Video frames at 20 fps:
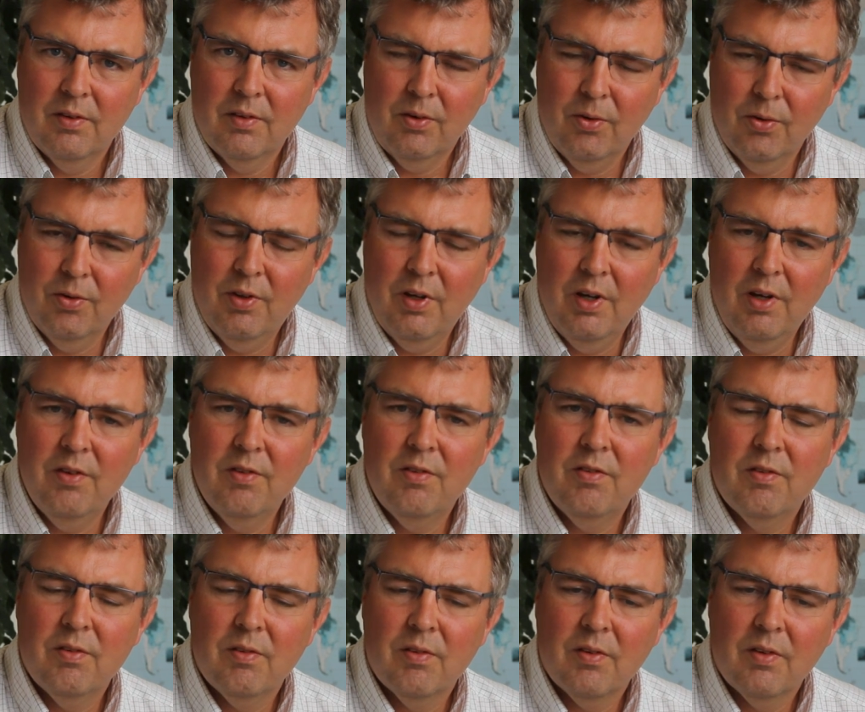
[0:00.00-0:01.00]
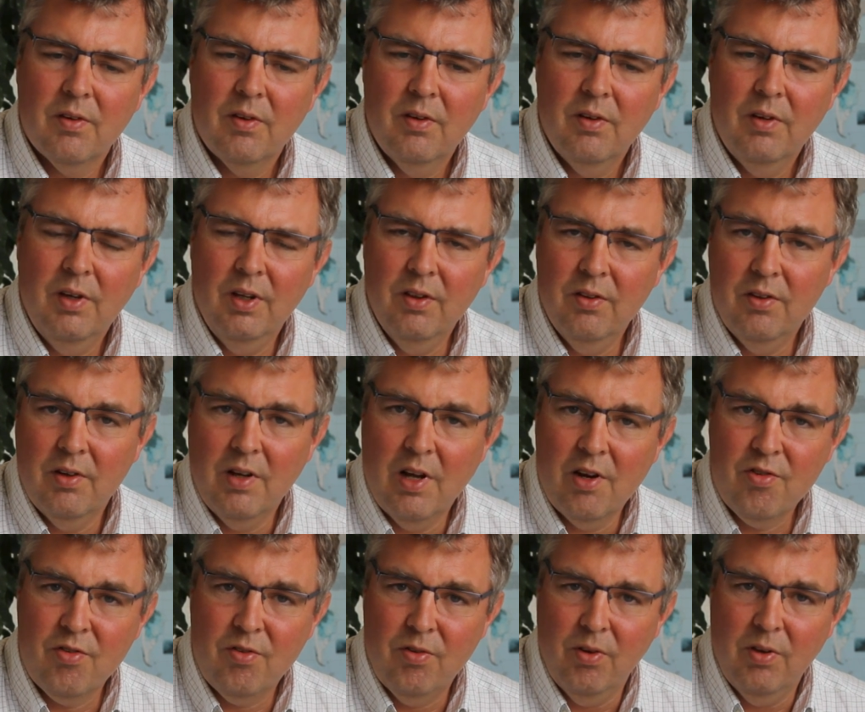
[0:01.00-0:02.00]
contains
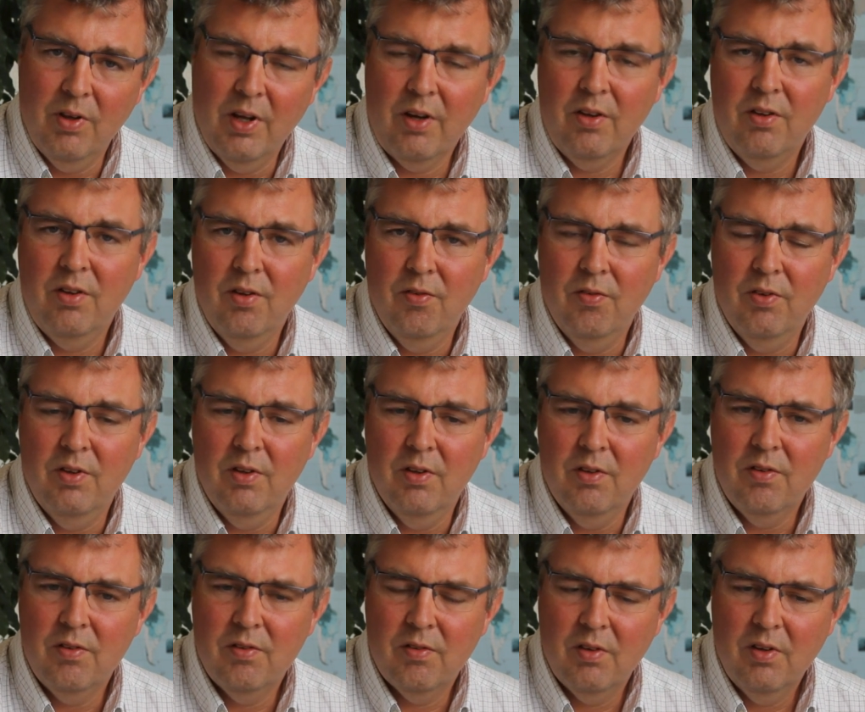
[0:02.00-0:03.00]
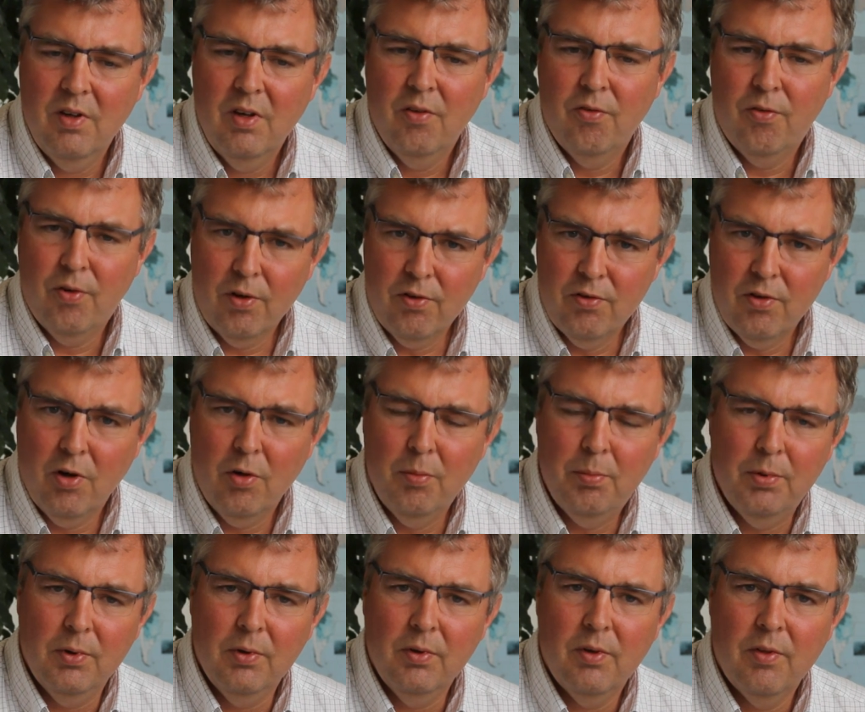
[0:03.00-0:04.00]
international activities. For
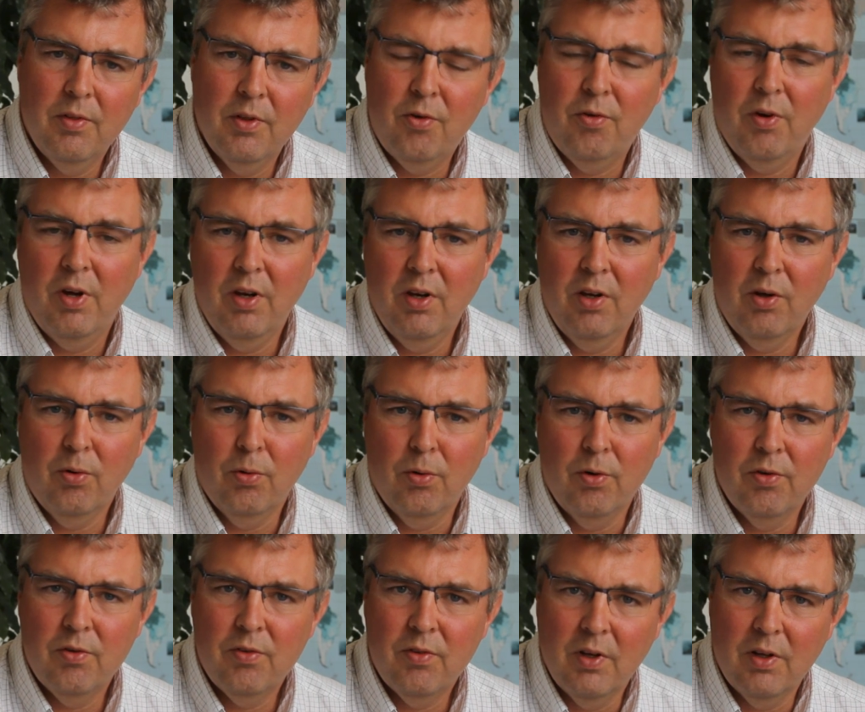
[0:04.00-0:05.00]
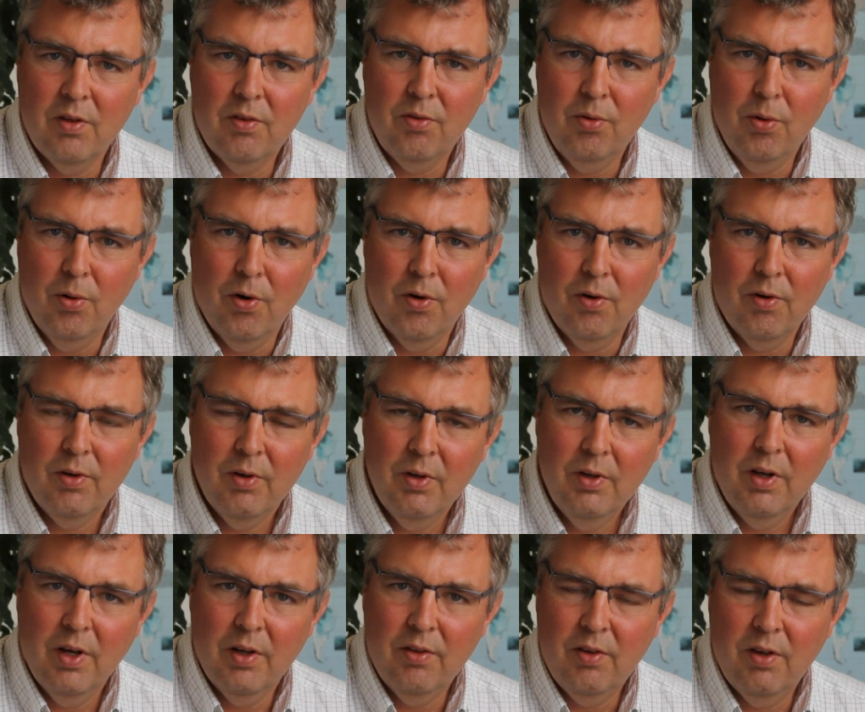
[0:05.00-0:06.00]
example, the training course that you are
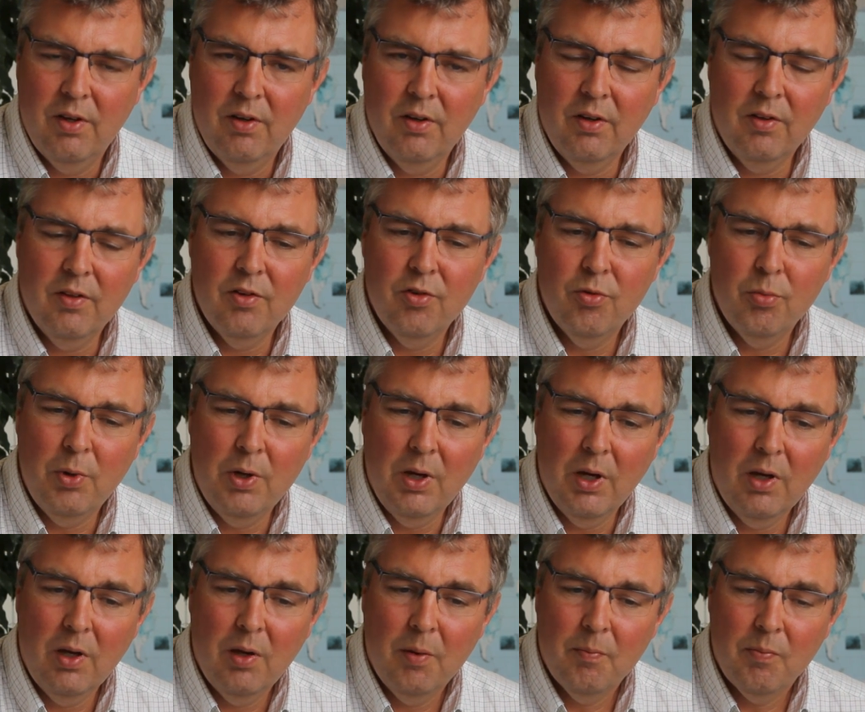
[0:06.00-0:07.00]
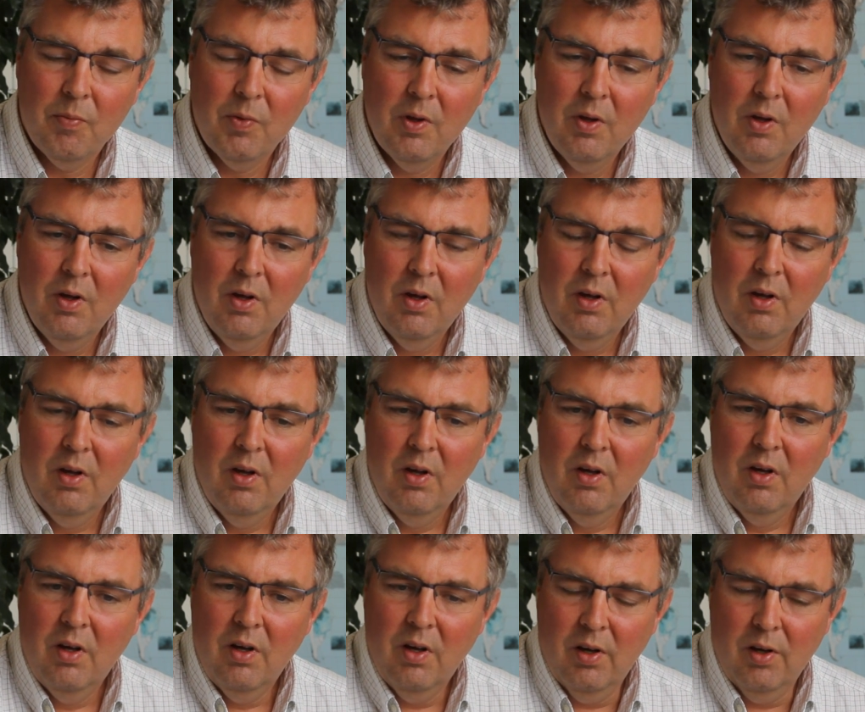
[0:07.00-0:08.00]
attending this week.
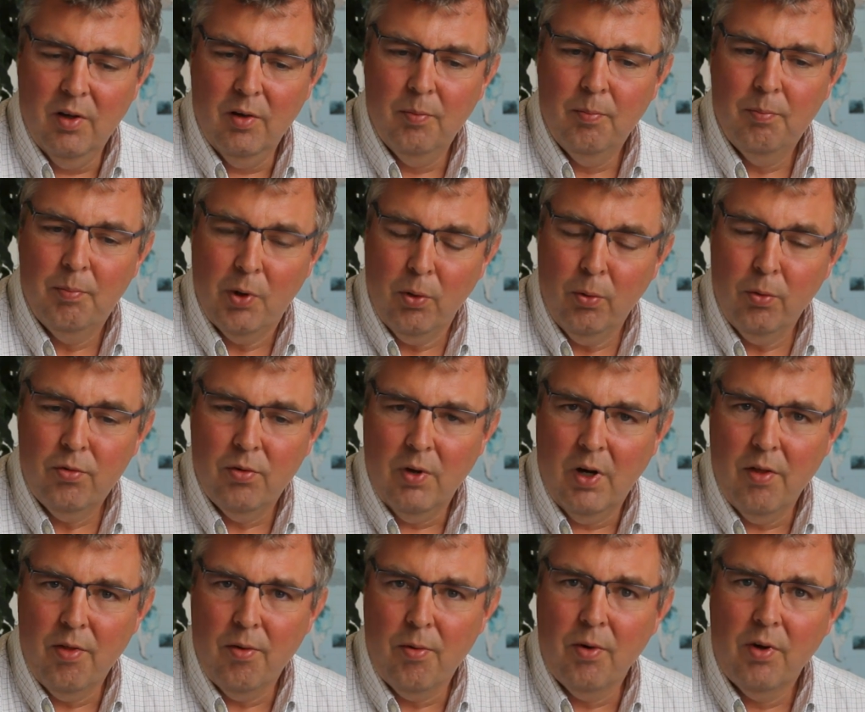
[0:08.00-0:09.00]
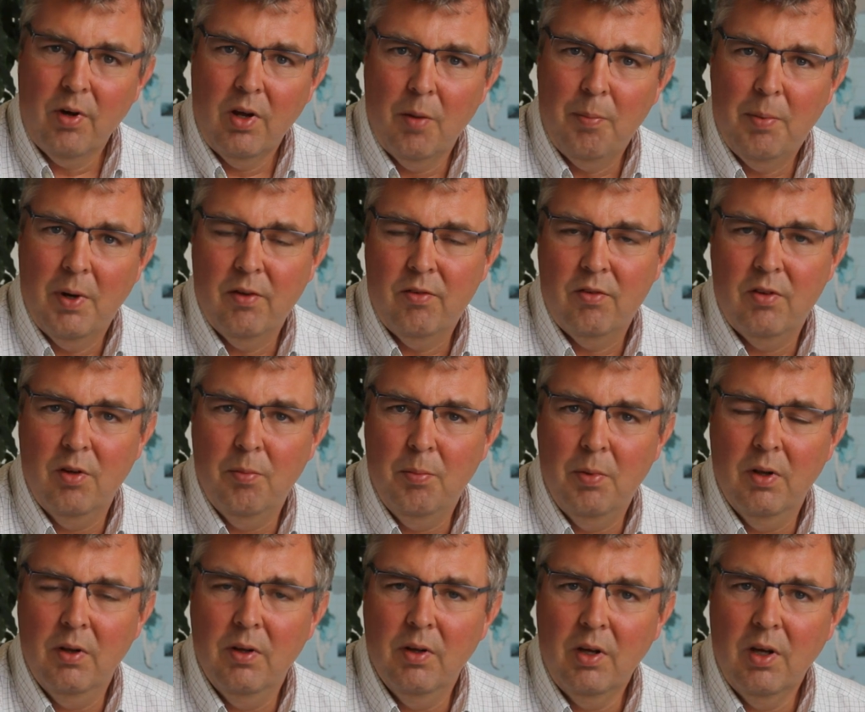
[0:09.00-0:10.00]
But also other capacity
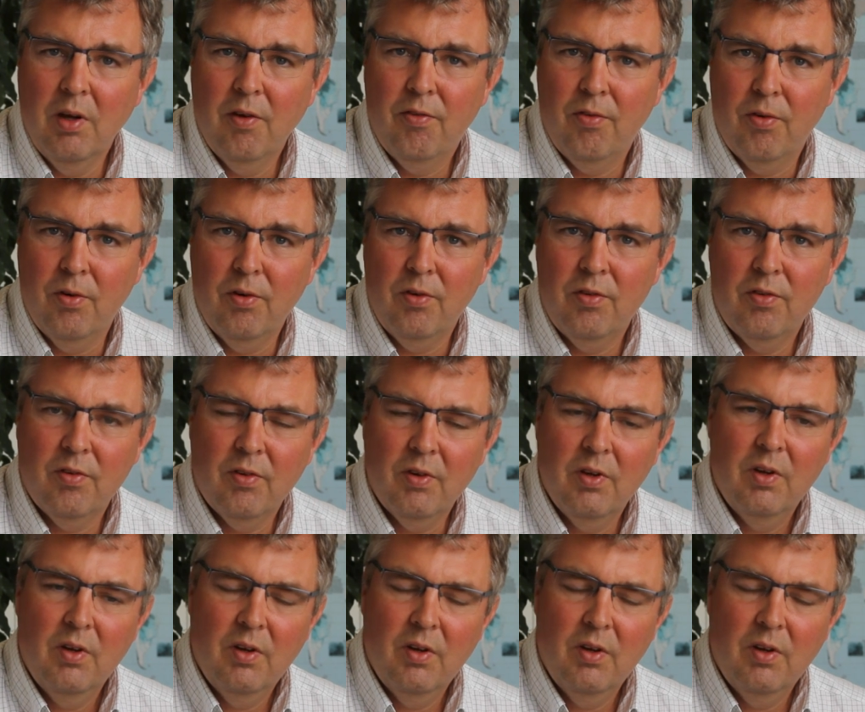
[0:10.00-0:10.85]
building efforts,